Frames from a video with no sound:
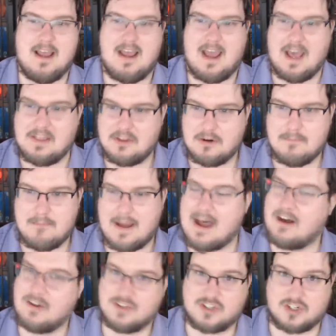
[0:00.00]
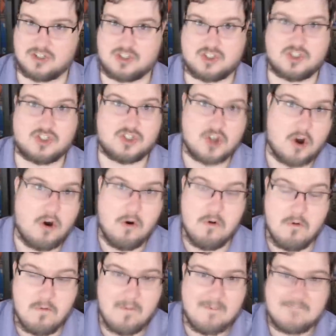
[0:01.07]
And their mouths are
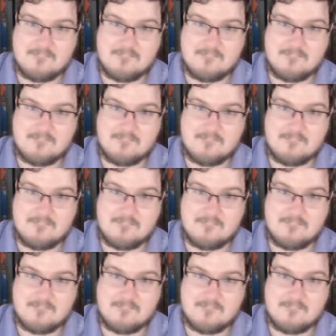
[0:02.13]
so